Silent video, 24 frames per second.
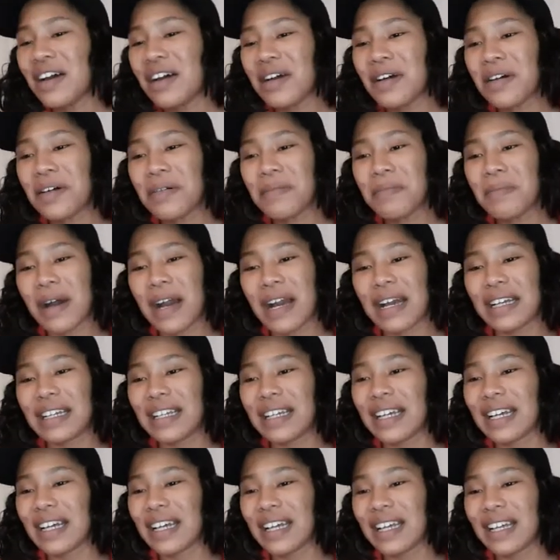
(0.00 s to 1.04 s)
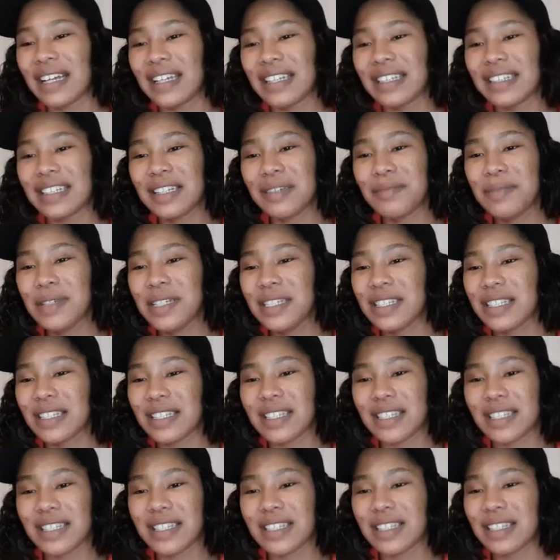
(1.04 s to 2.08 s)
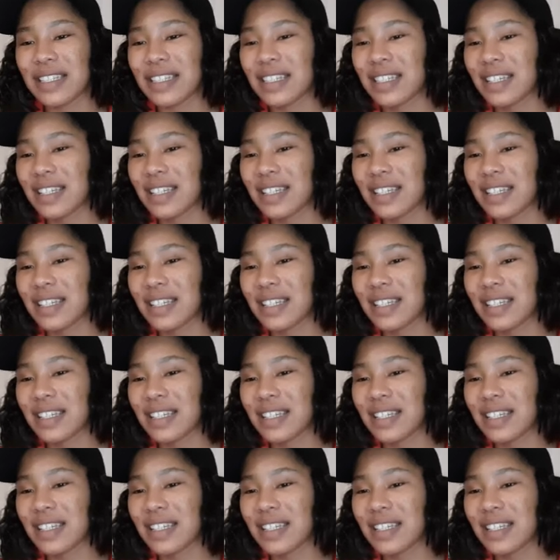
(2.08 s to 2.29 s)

Oh, my God. Let me just...